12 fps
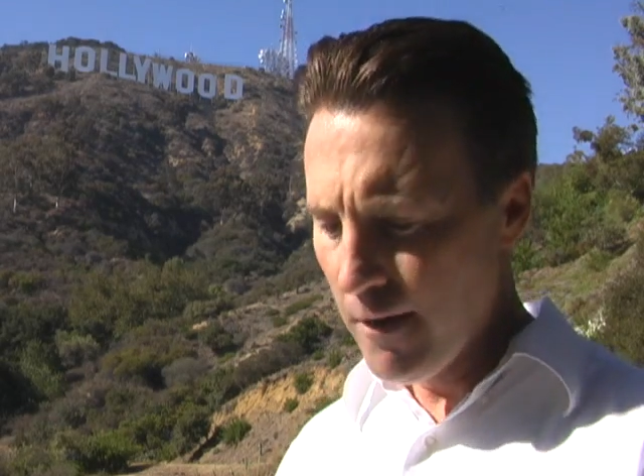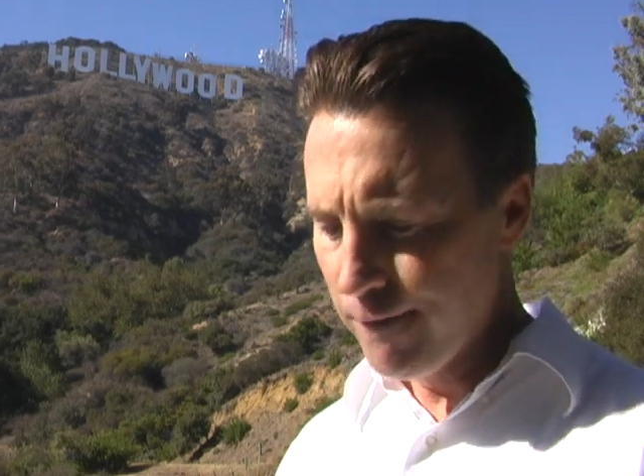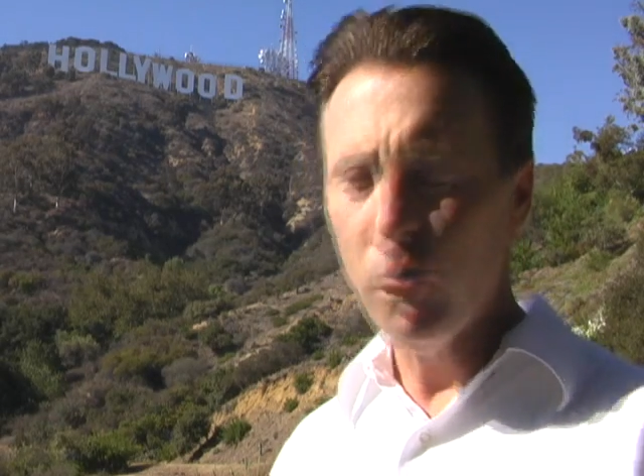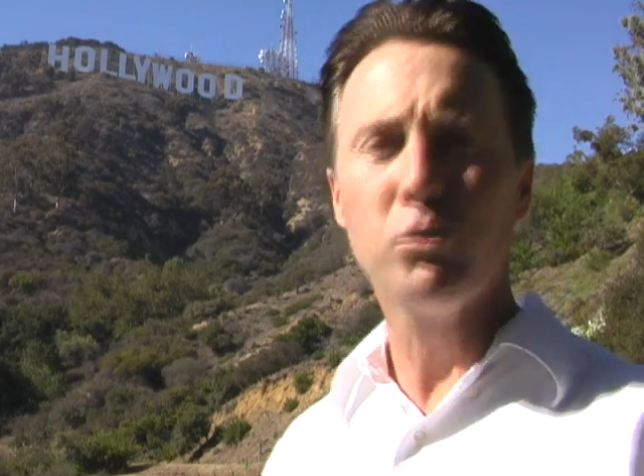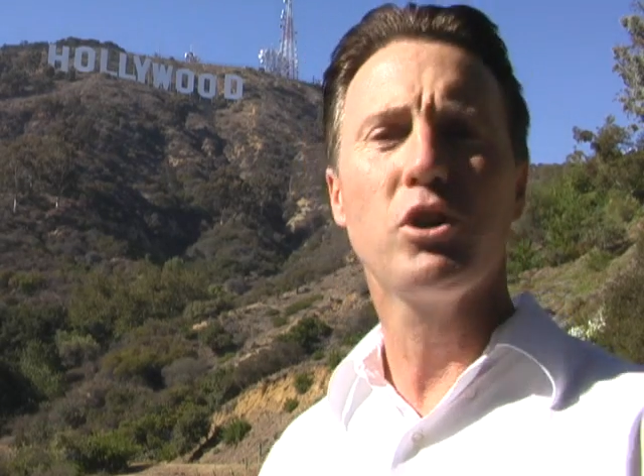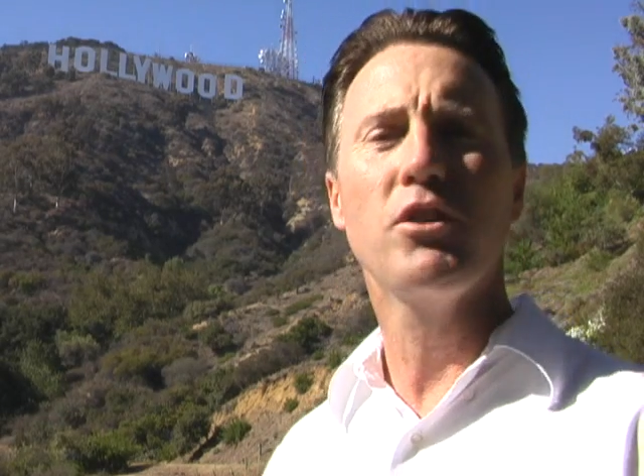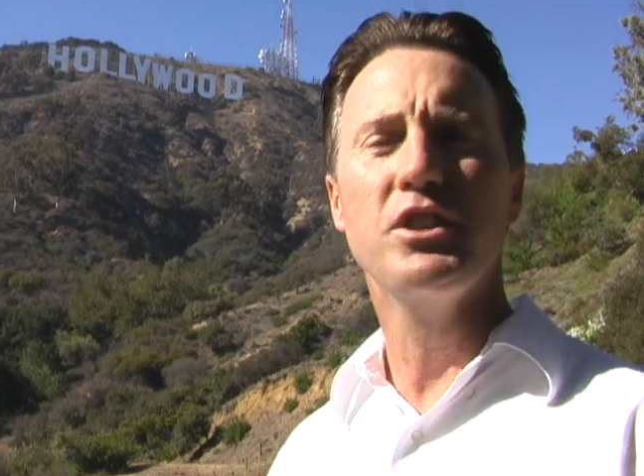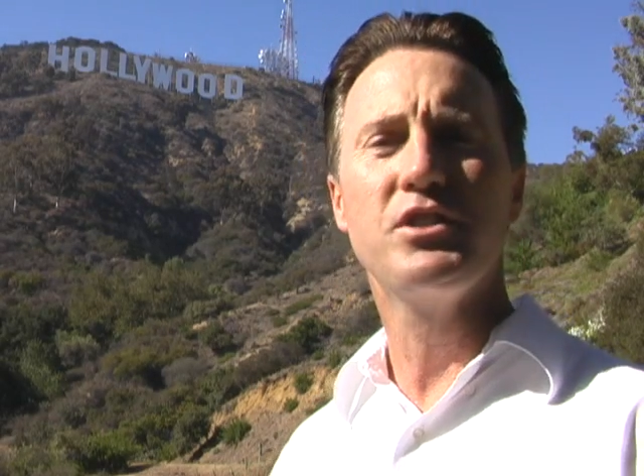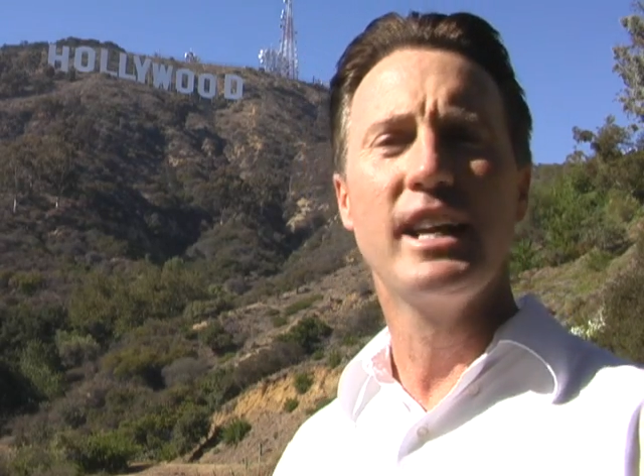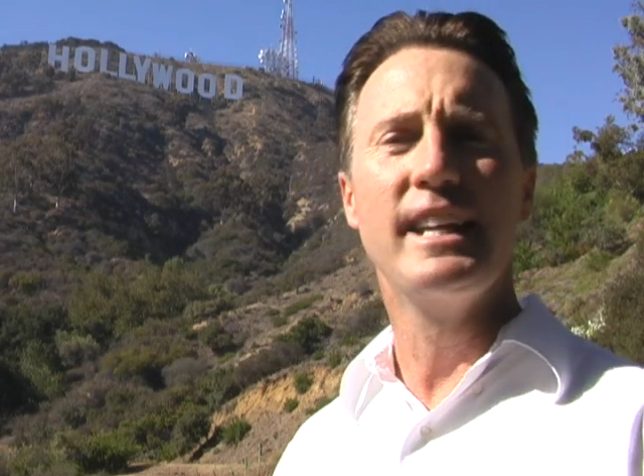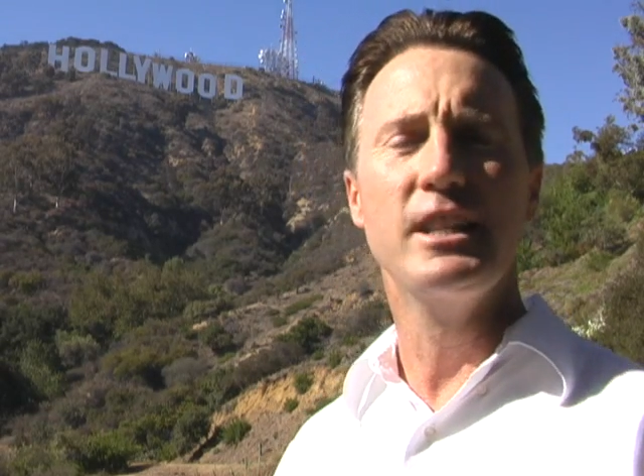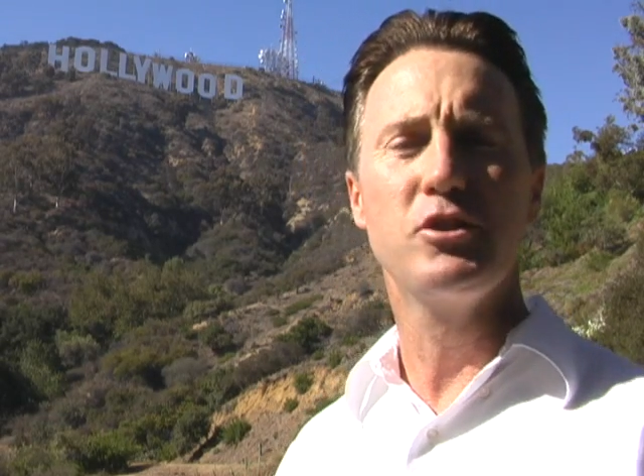Folks, on
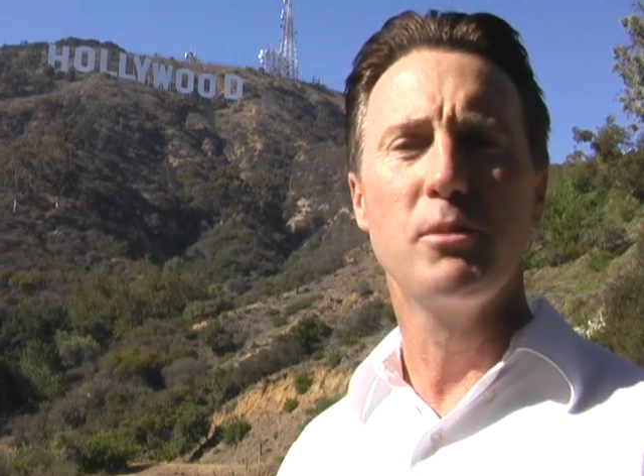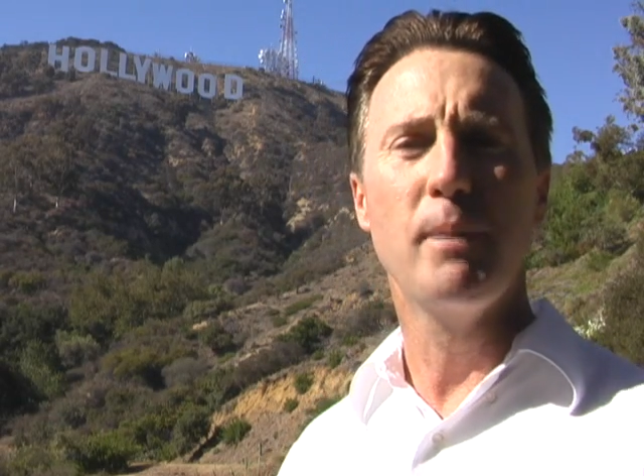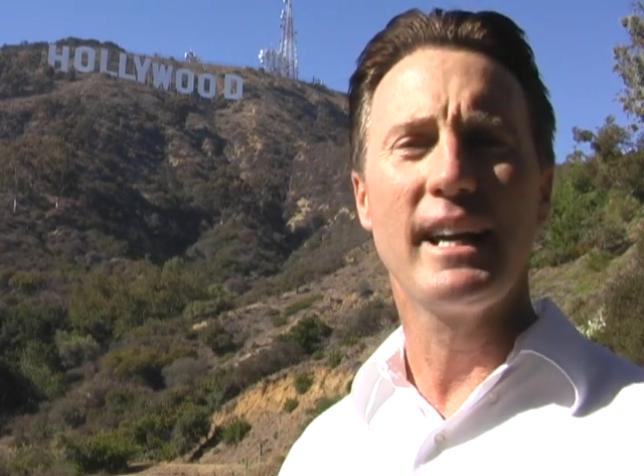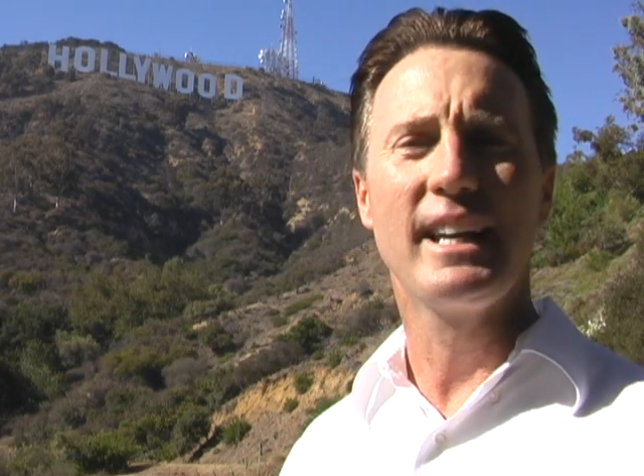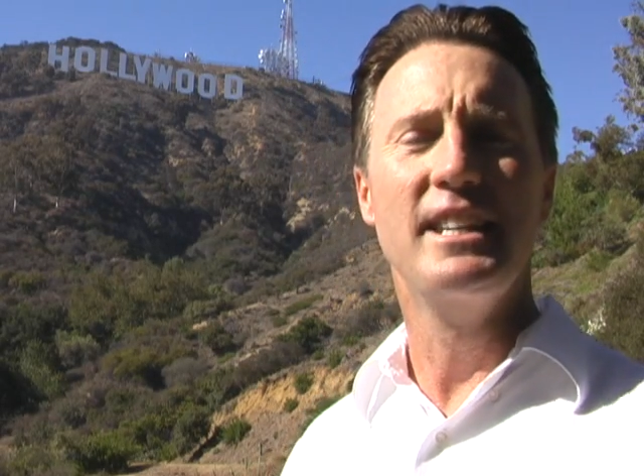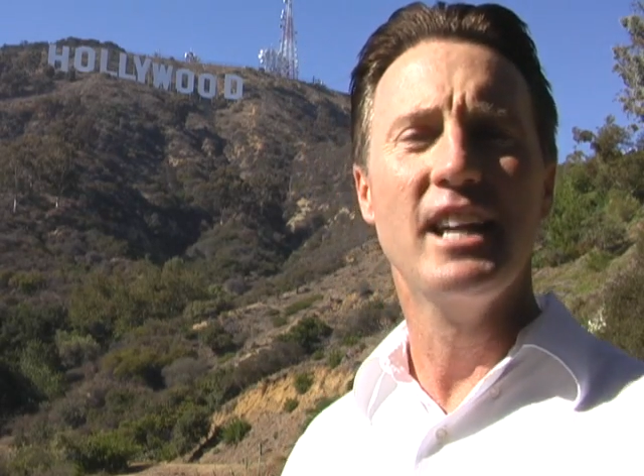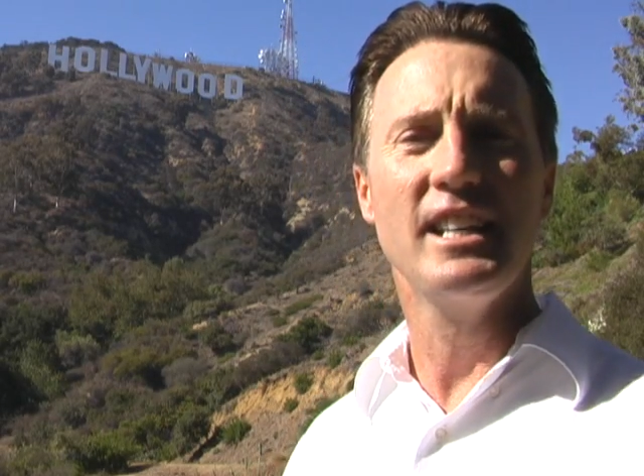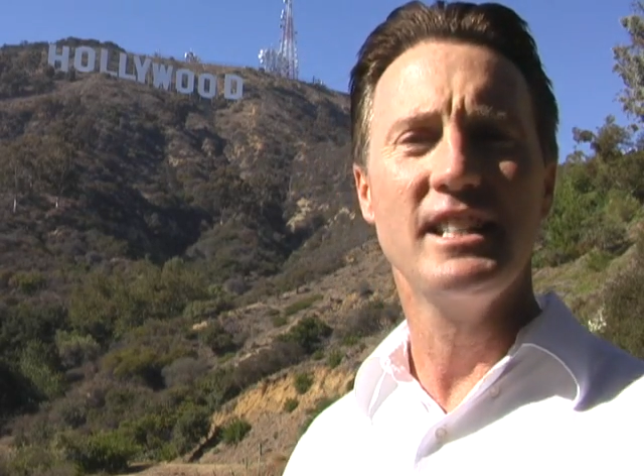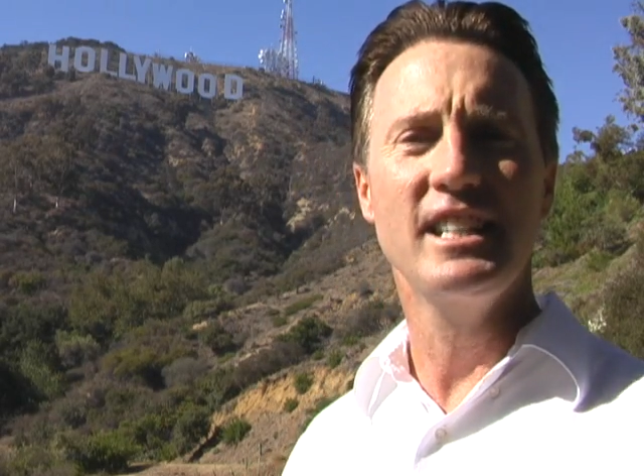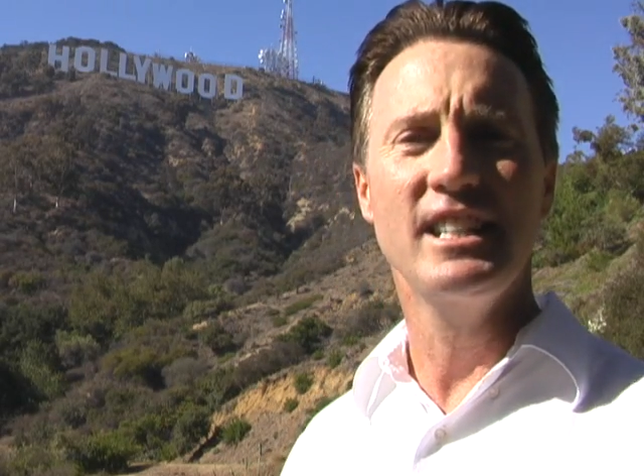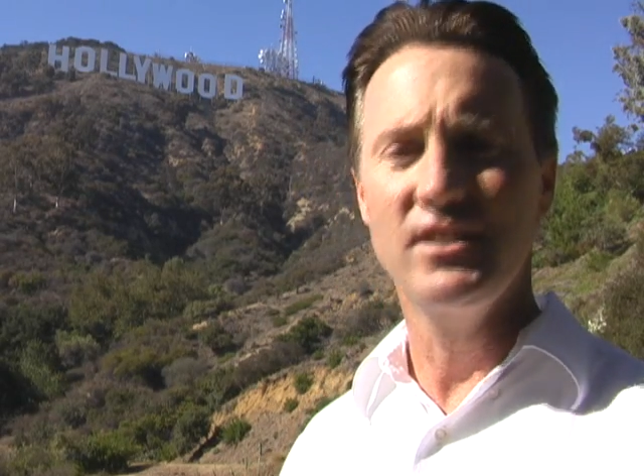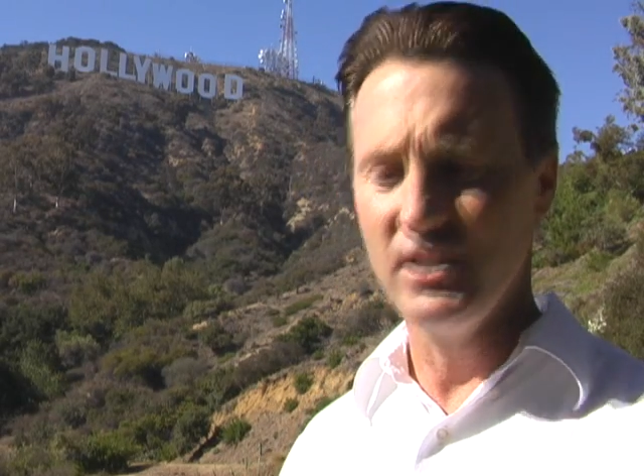this day in history back in
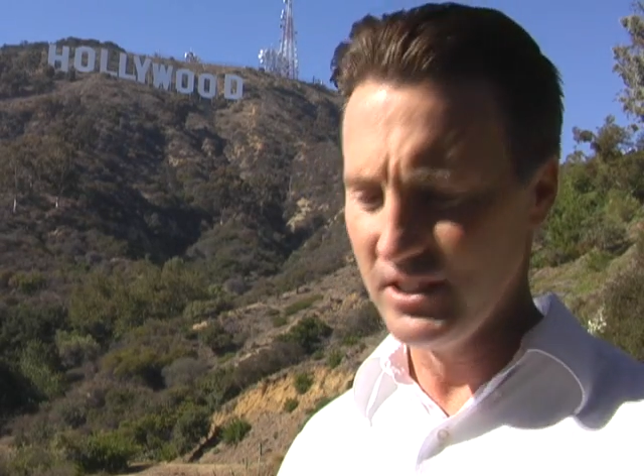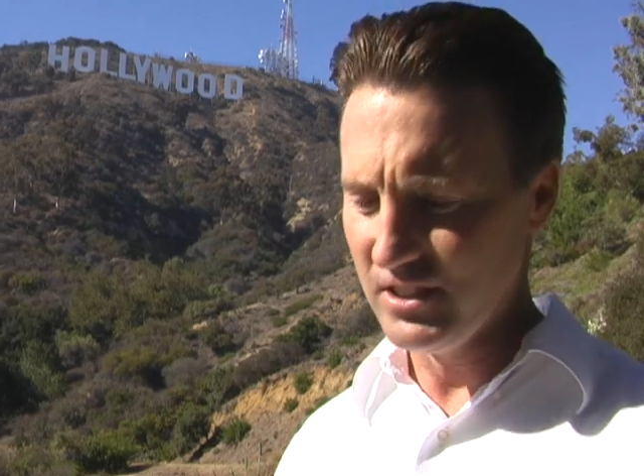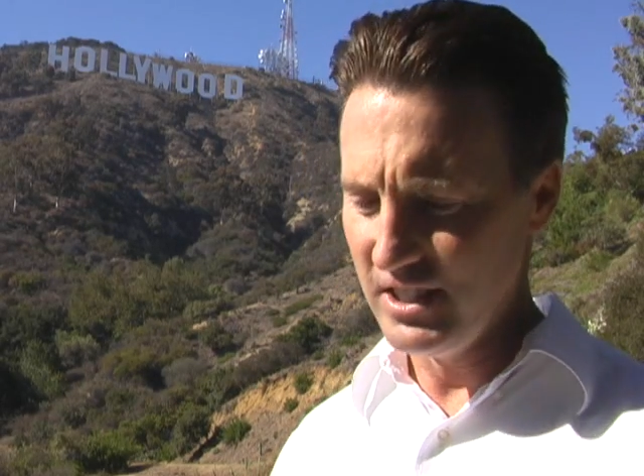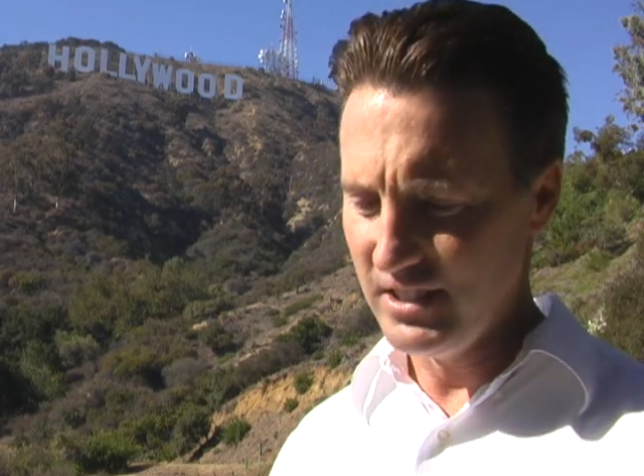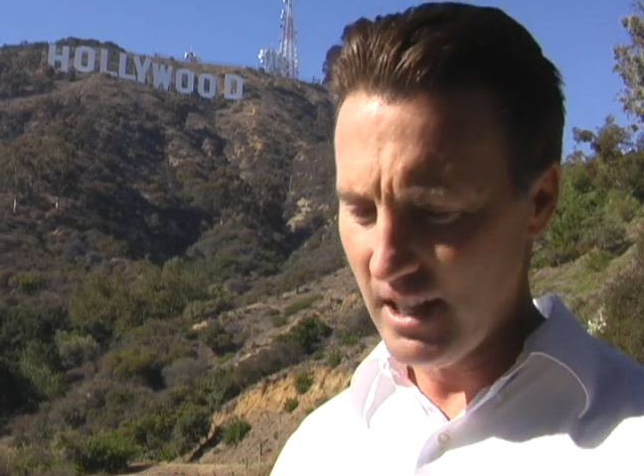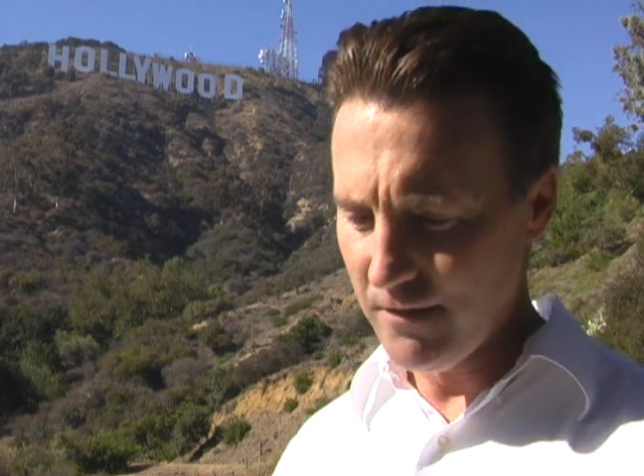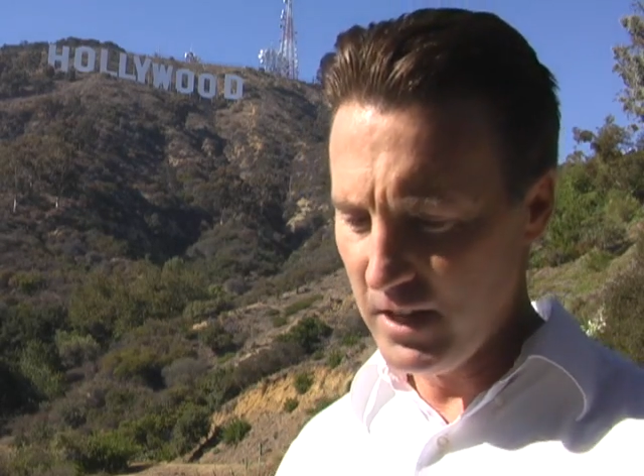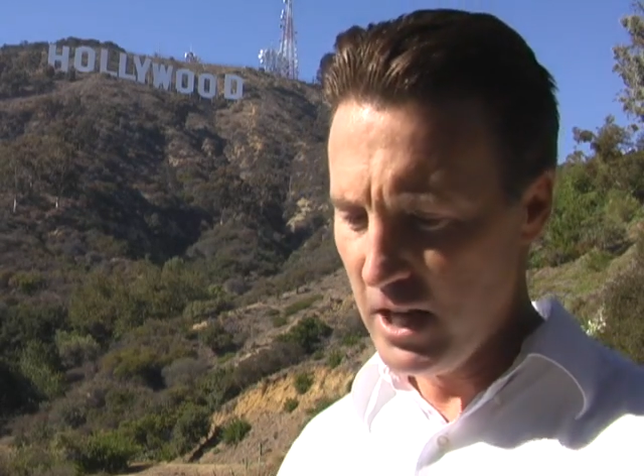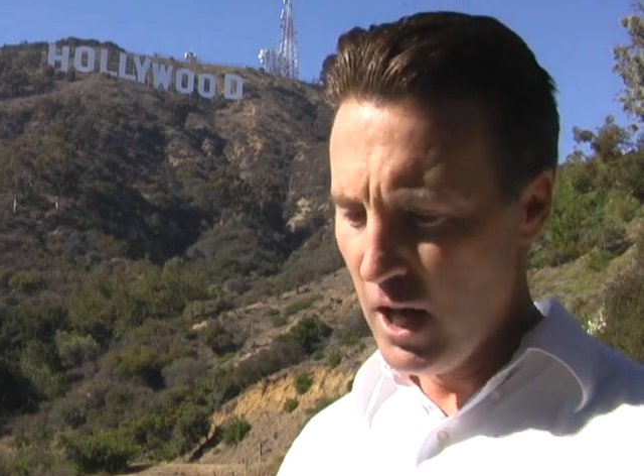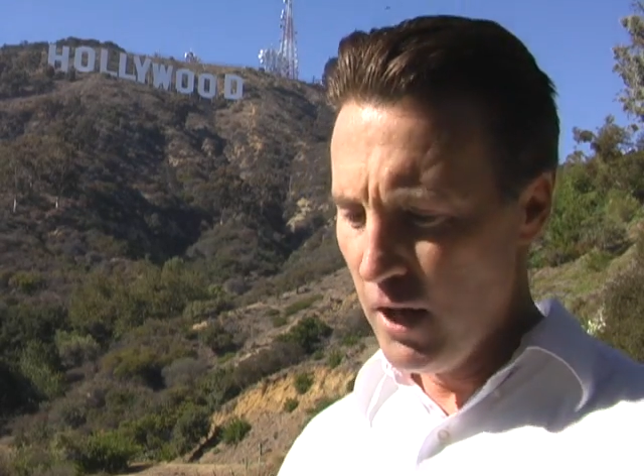1967,